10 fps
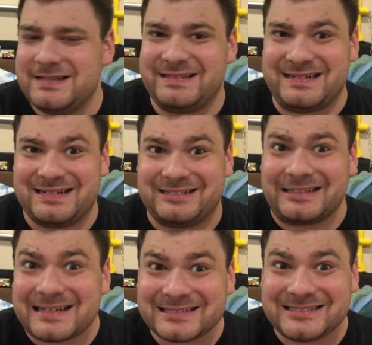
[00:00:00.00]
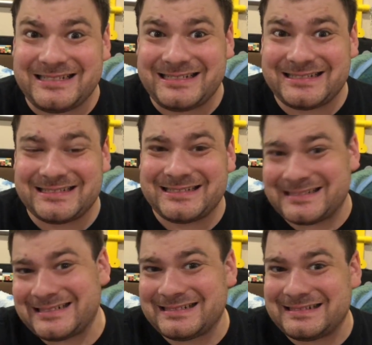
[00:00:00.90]
that Odyssey didn't
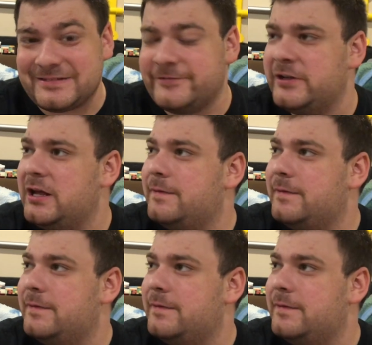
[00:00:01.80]
have,